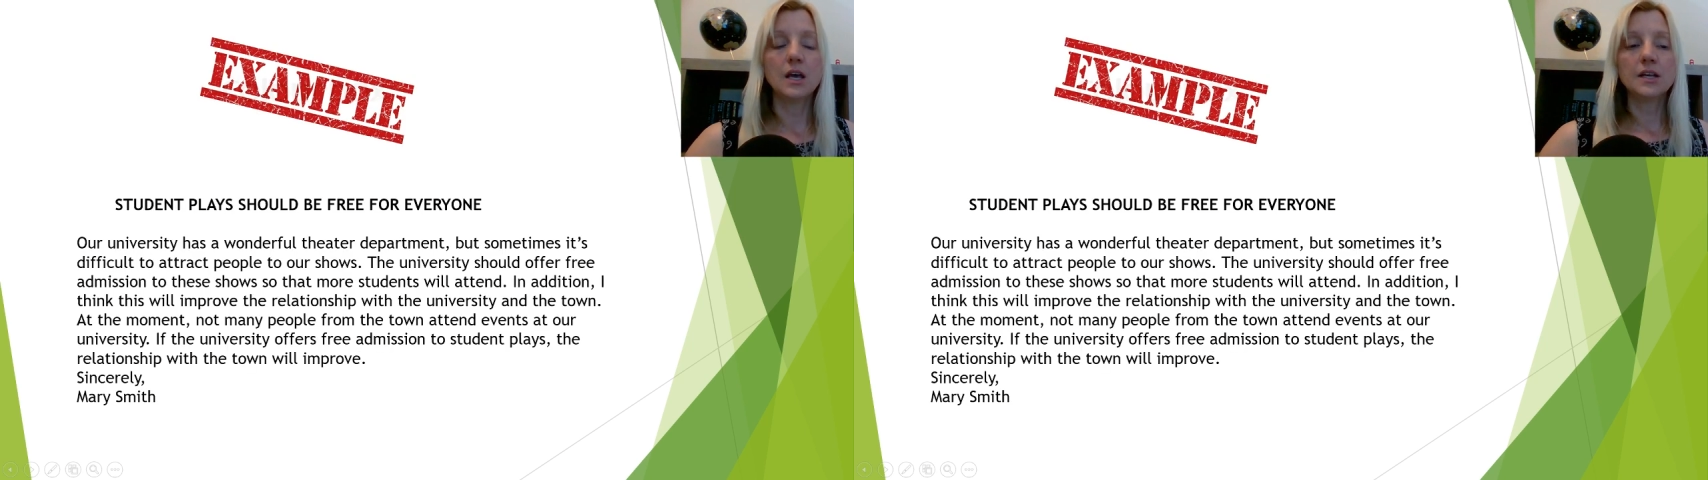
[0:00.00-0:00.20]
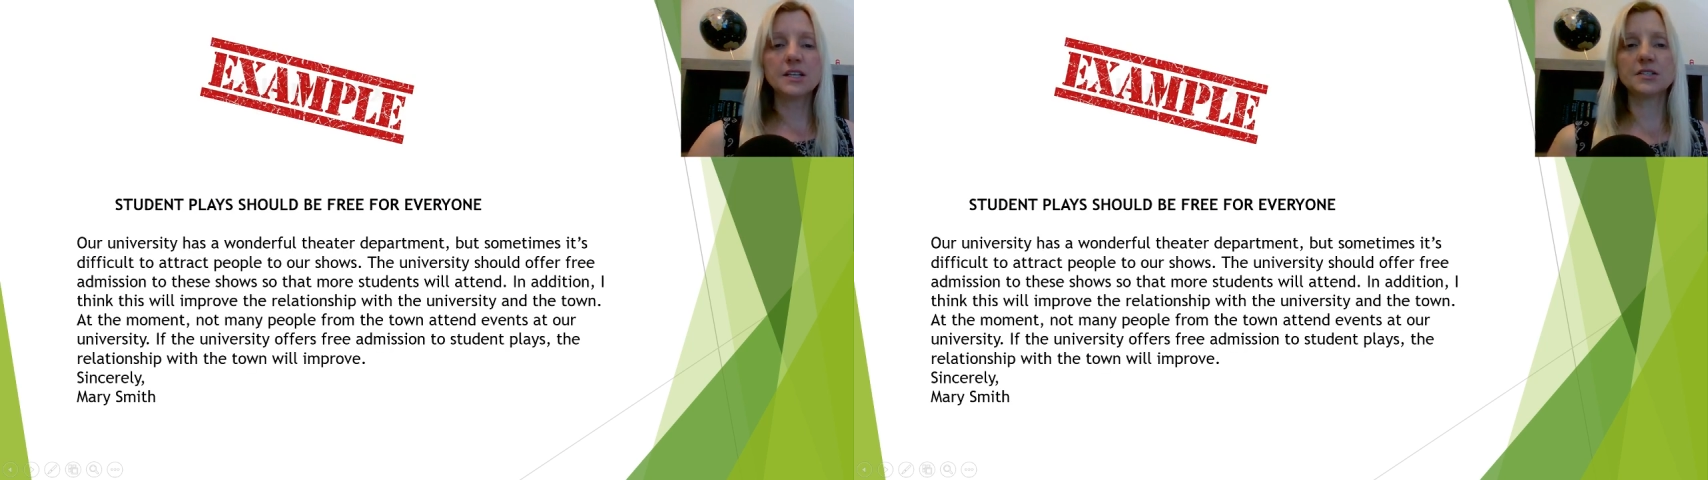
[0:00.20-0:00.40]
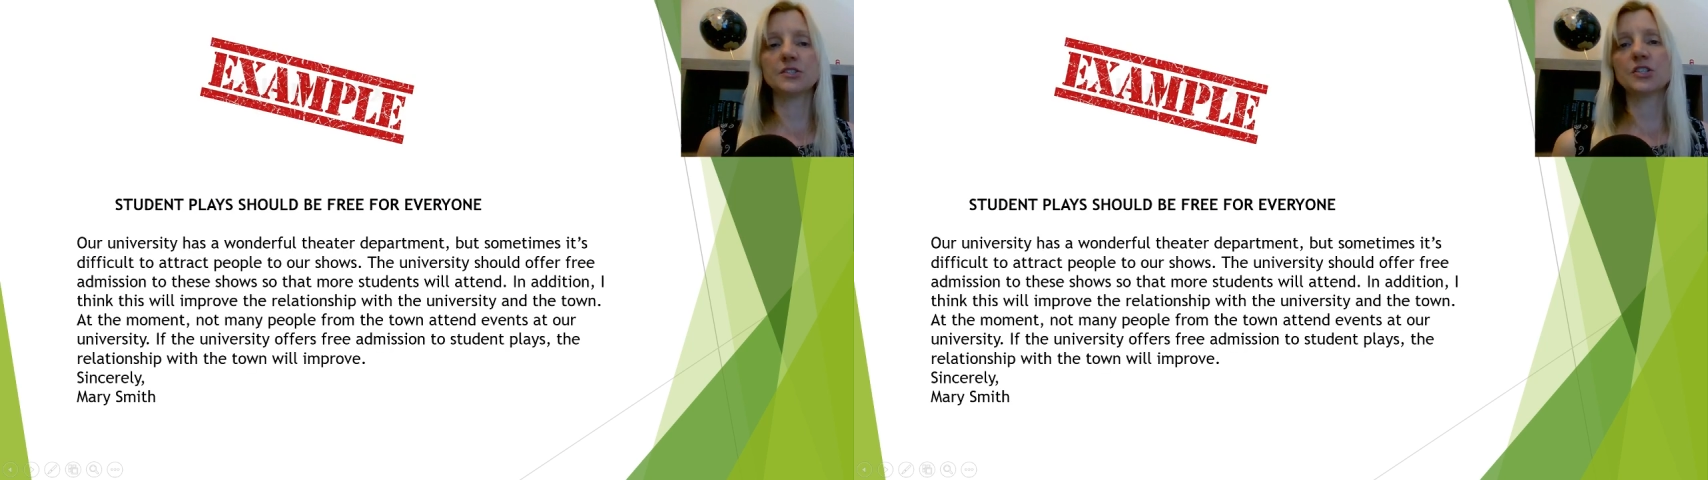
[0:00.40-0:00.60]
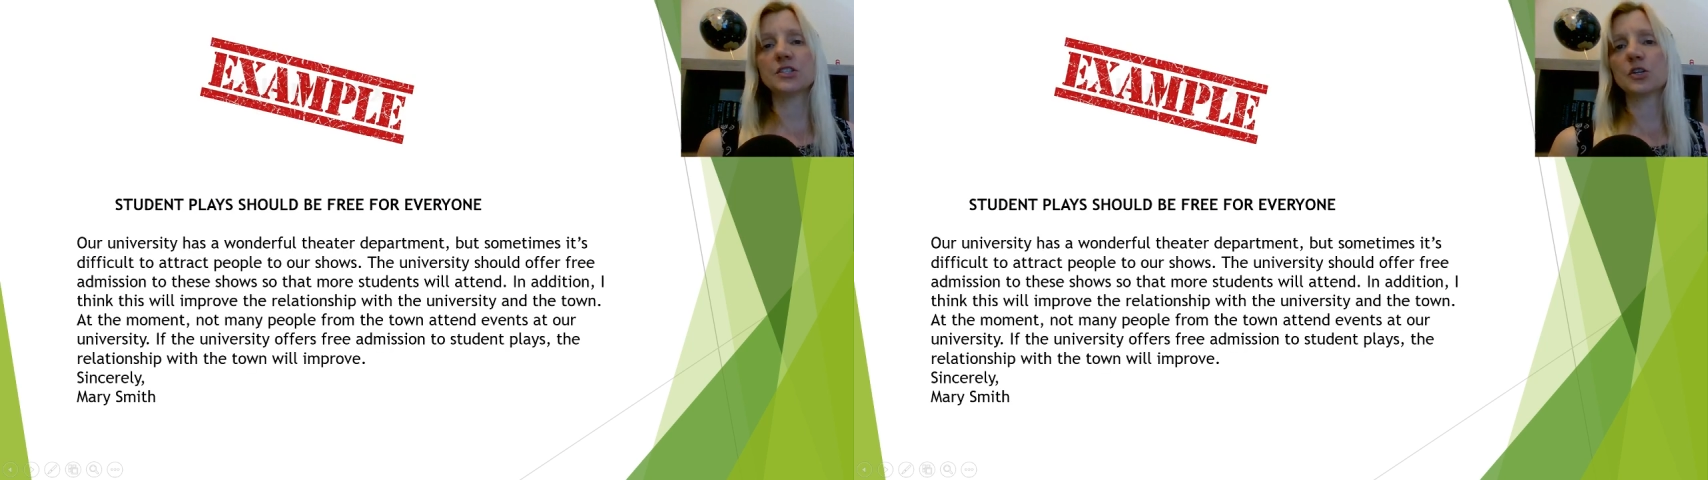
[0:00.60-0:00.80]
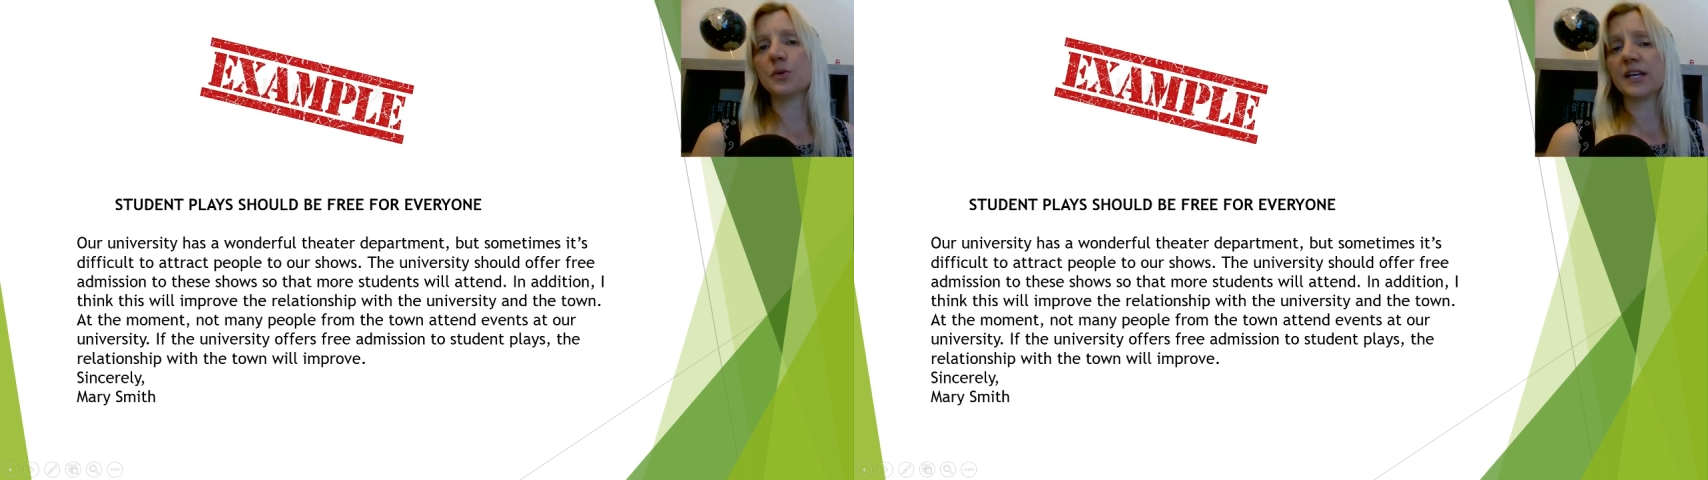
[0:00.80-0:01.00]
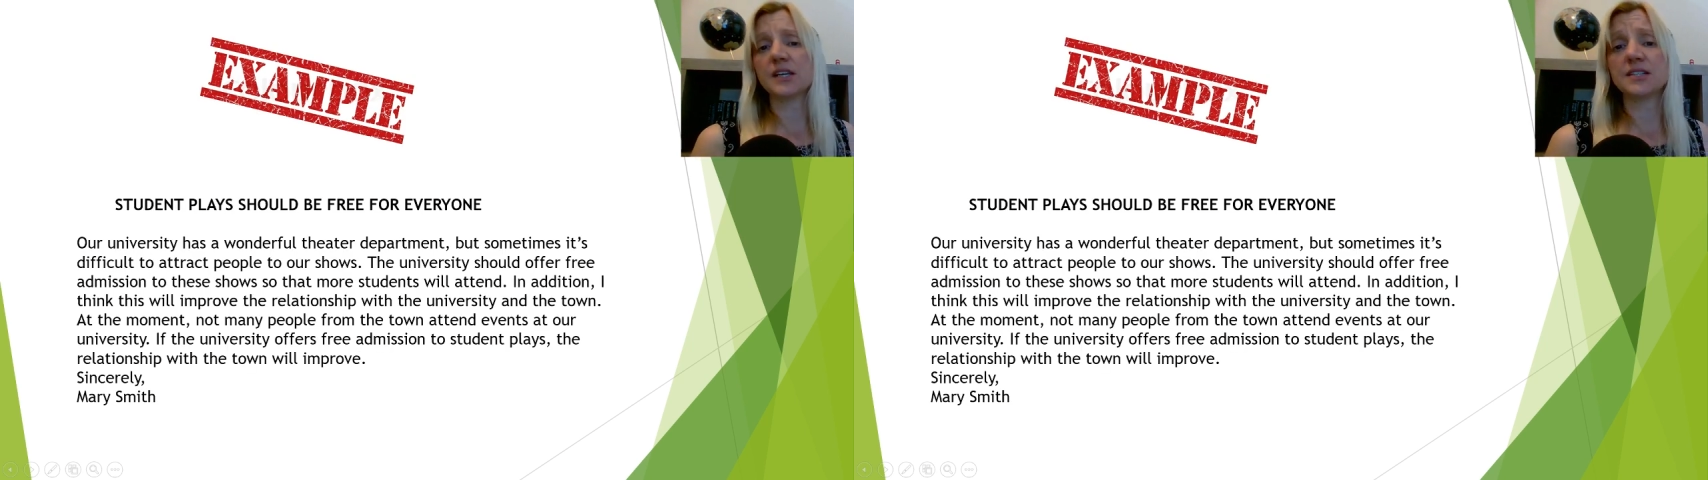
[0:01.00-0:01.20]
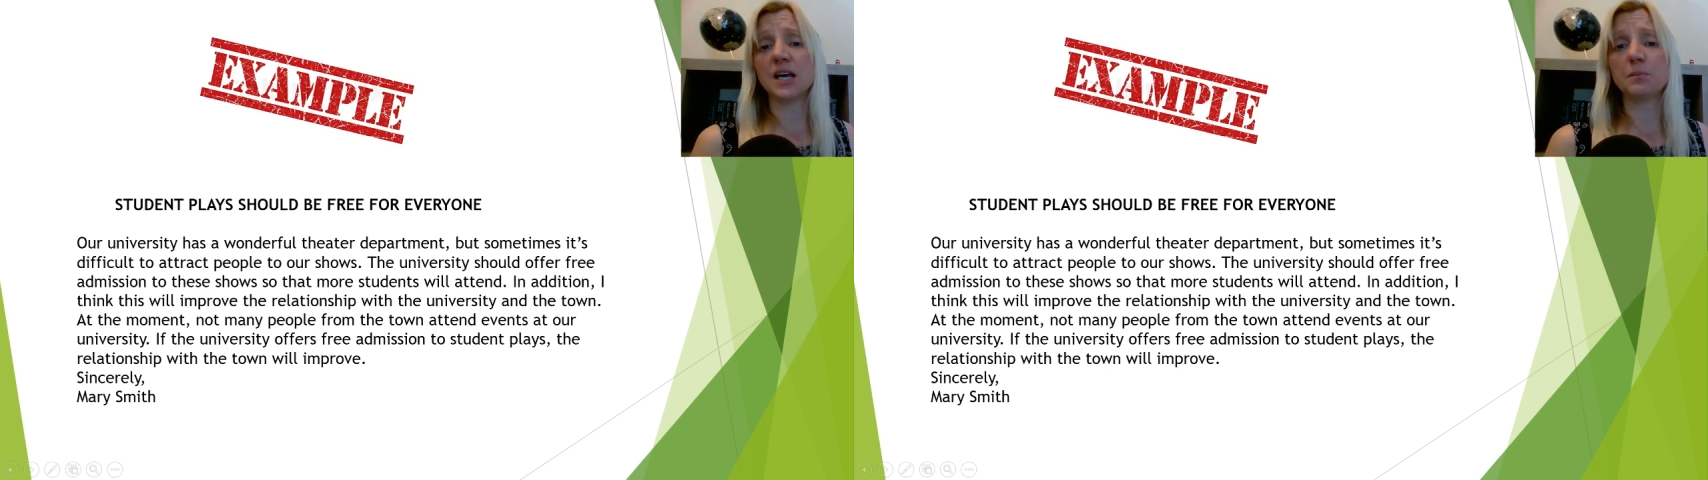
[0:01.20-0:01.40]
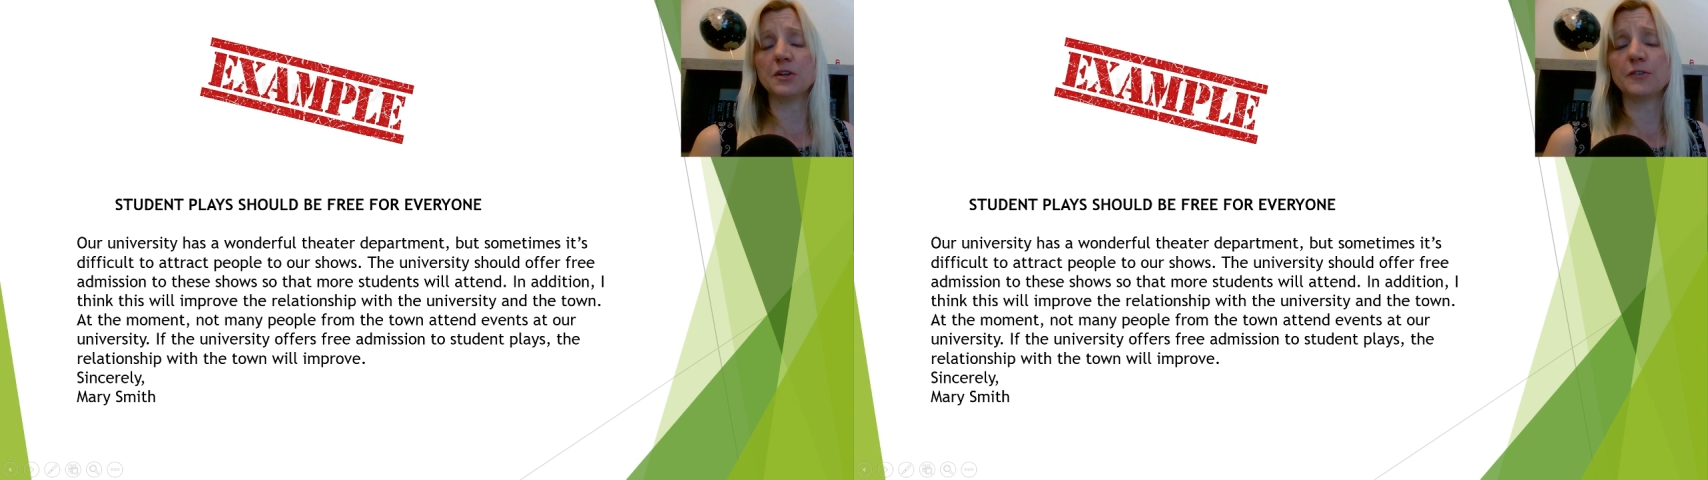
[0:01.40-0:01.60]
This is just a quick example